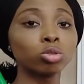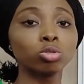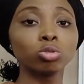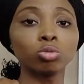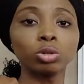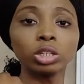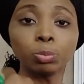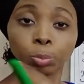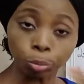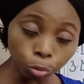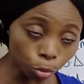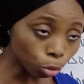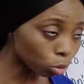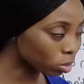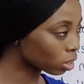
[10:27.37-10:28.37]
read
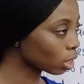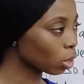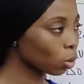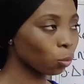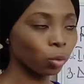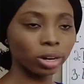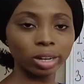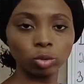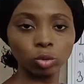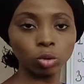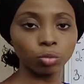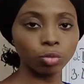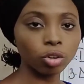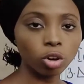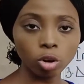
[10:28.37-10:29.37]
books, whether
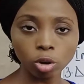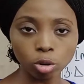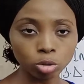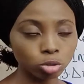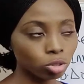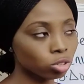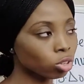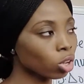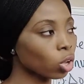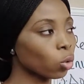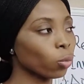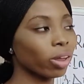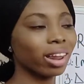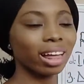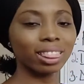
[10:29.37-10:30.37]
novels,
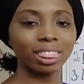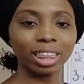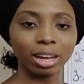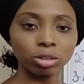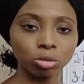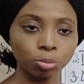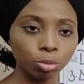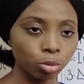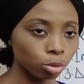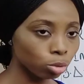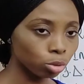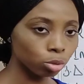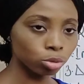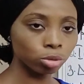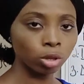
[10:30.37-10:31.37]
whether
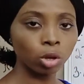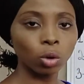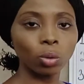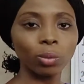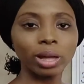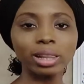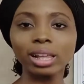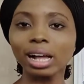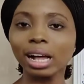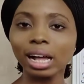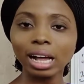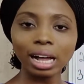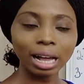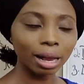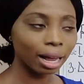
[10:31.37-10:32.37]
textbooks, whether
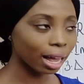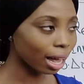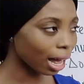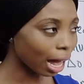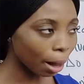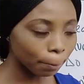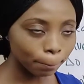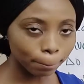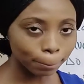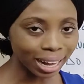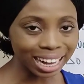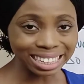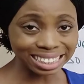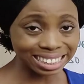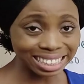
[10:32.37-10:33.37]

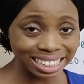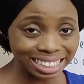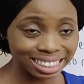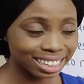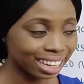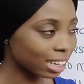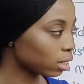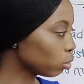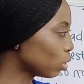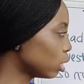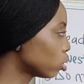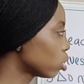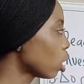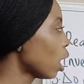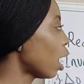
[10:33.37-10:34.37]
magazines and the
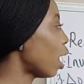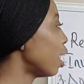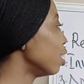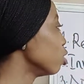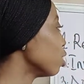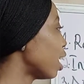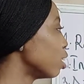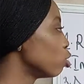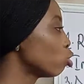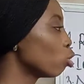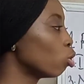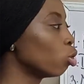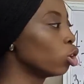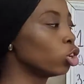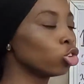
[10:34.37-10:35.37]
rest. And
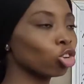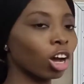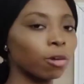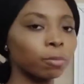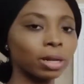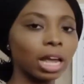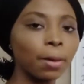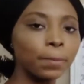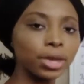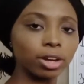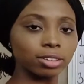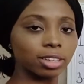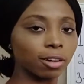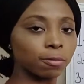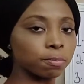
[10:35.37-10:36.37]
so you have been helping
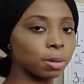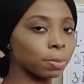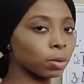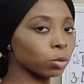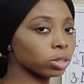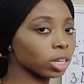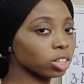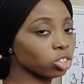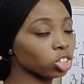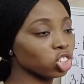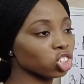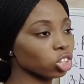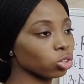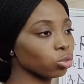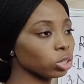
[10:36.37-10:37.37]
yourself maybe with a
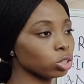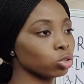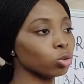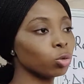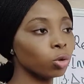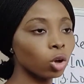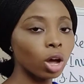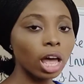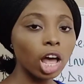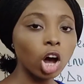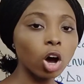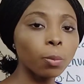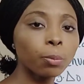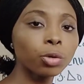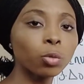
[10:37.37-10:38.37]
dictionary to
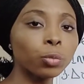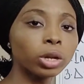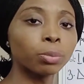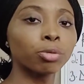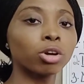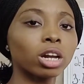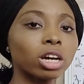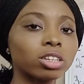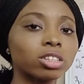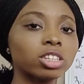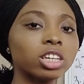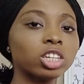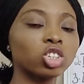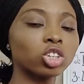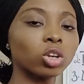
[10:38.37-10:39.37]
help you with the
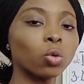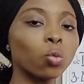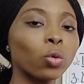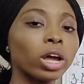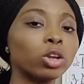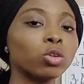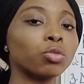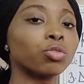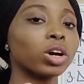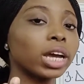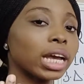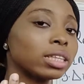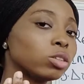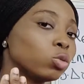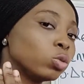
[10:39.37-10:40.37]
pronunciation when you
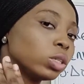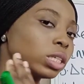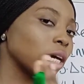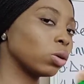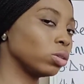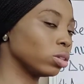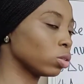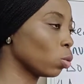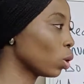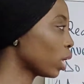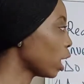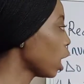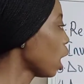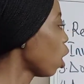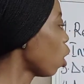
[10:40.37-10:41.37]
forget those sounds.
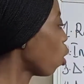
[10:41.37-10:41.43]
Okay,